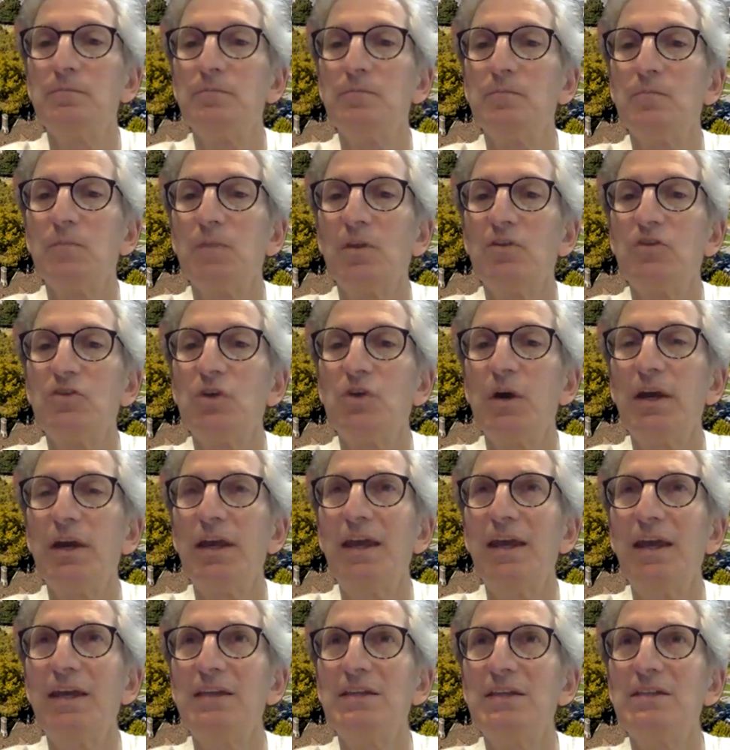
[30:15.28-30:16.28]
So I
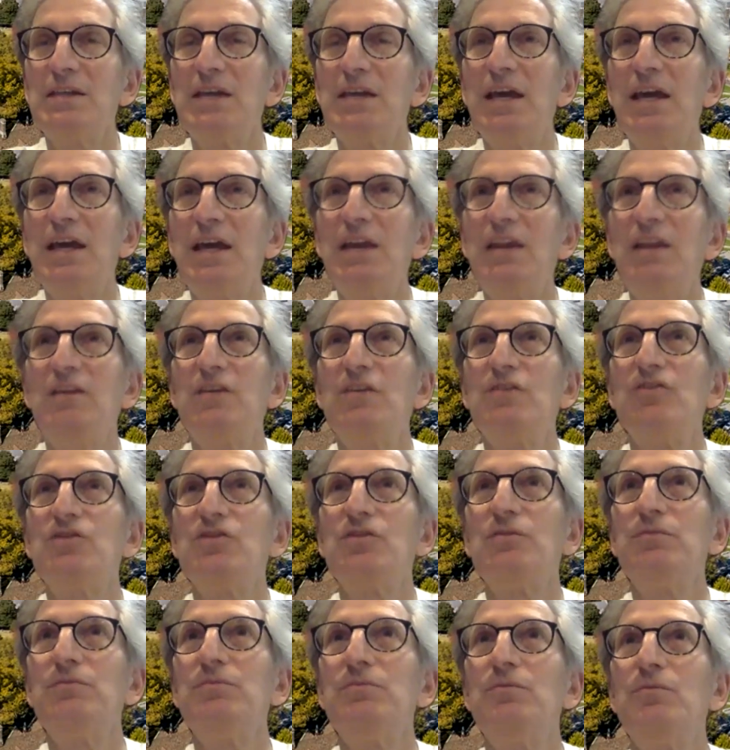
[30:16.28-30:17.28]
can't say that there's
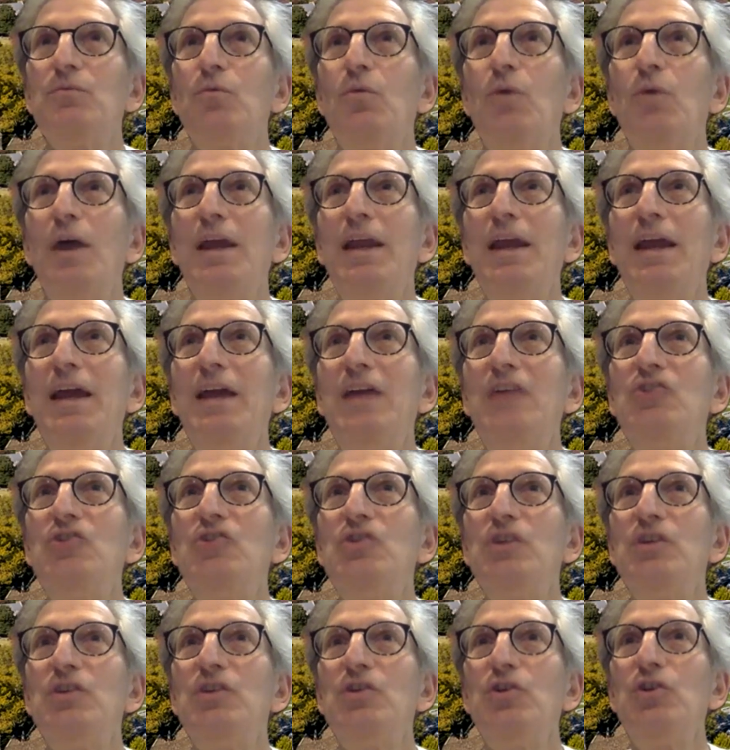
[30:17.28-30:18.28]
a right age
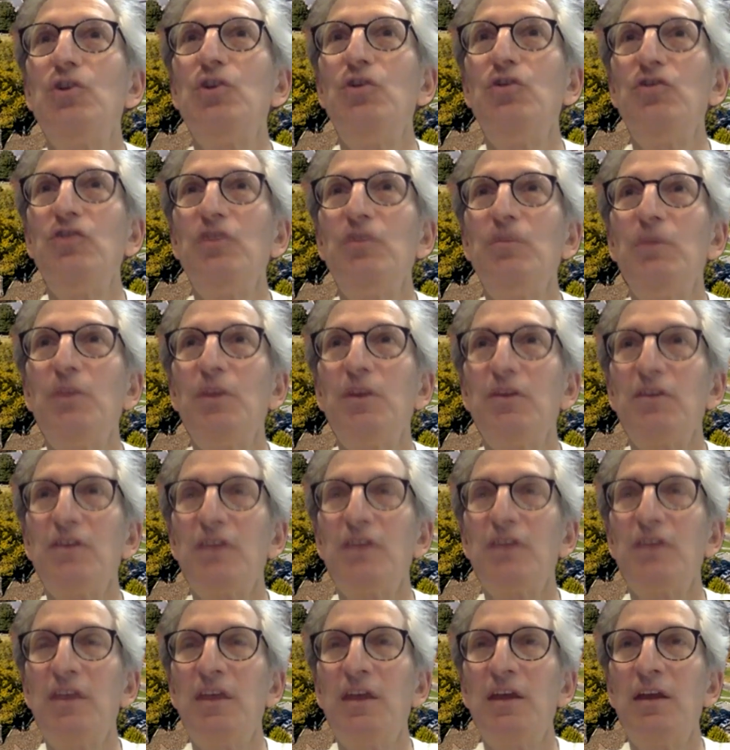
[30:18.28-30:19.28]
to introduce it, because I
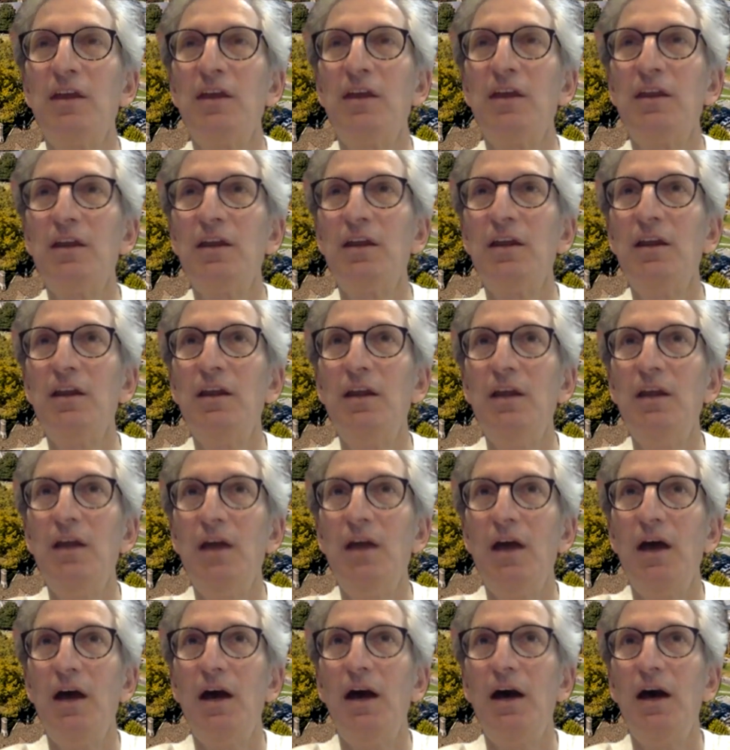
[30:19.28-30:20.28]
think that
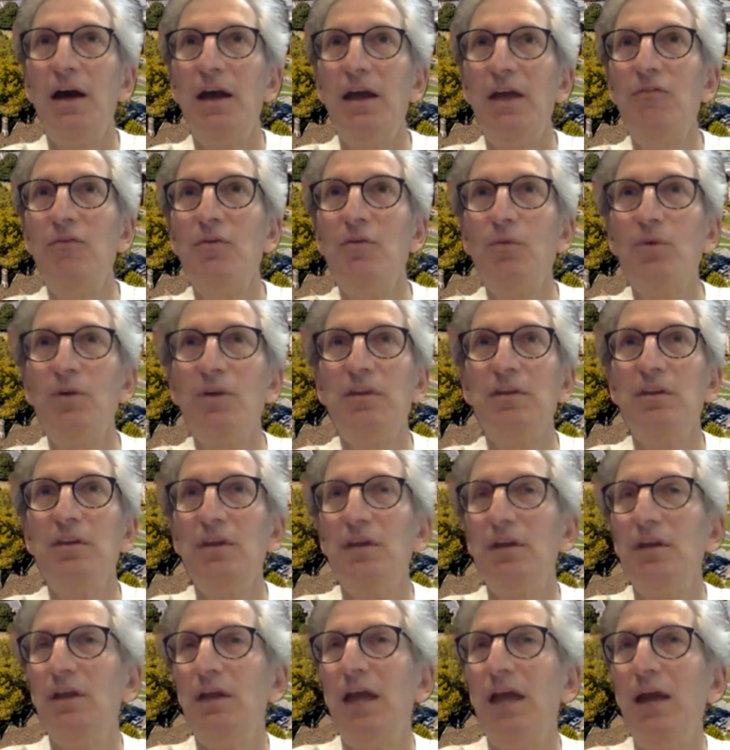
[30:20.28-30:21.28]
even with
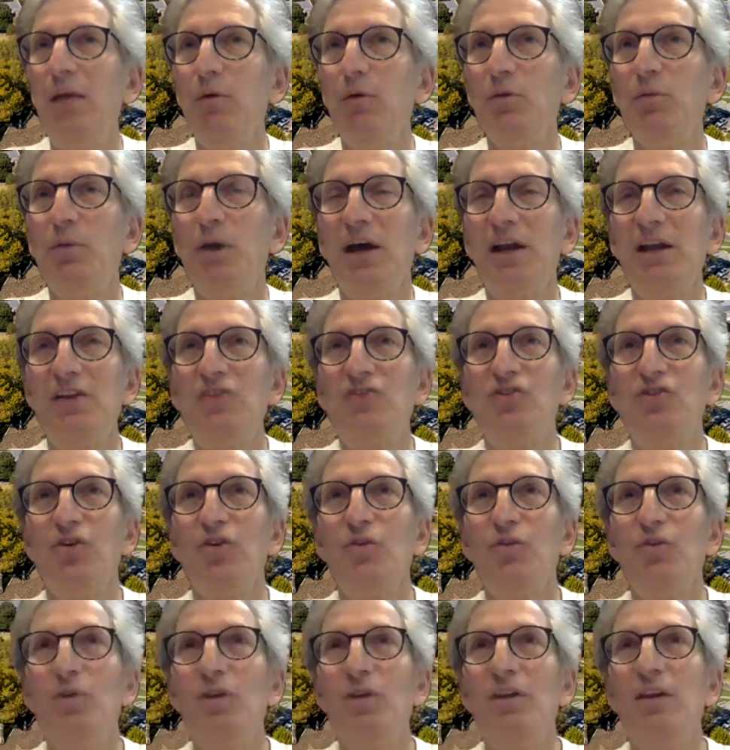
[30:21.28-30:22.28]
able-bodied
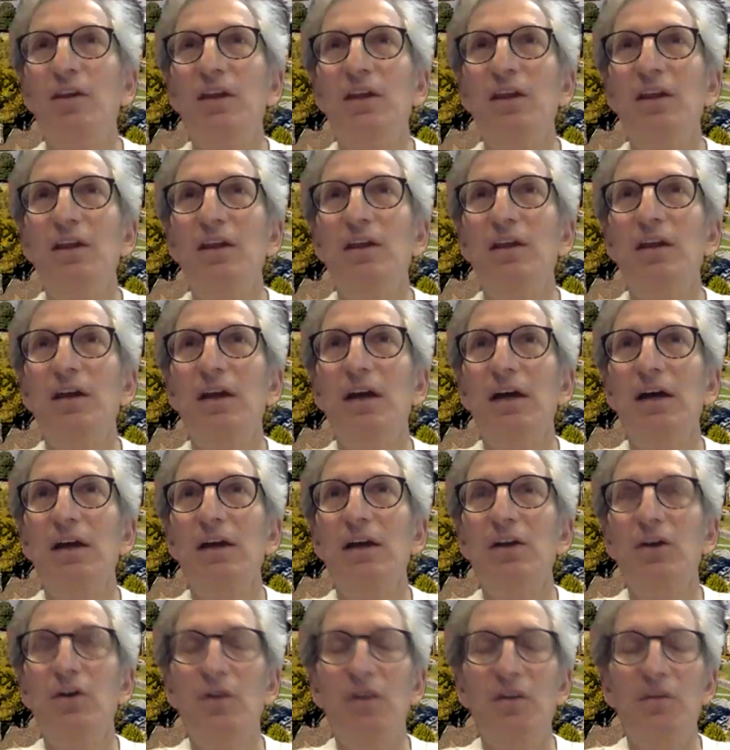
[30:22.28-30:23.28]
children, the
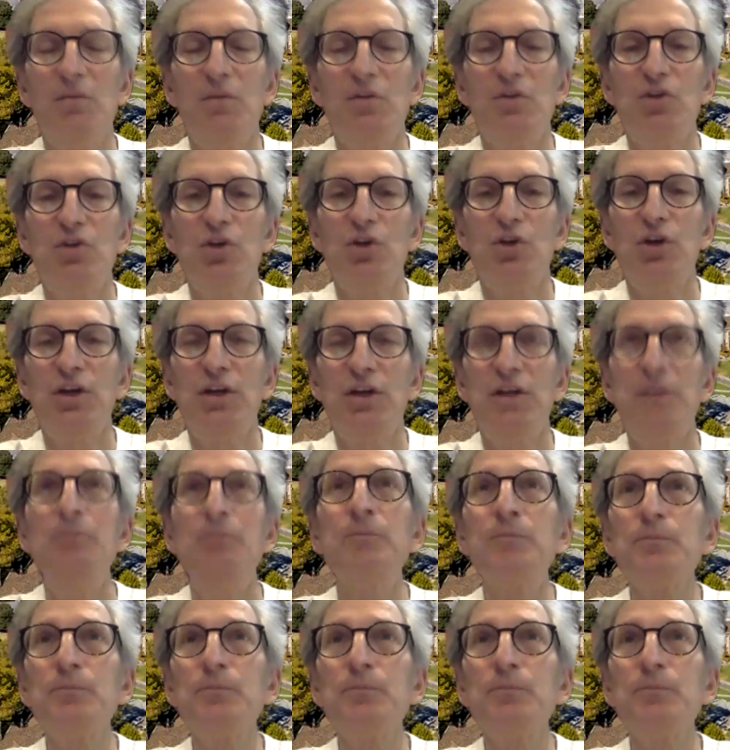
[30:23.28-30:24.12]
degree of maturity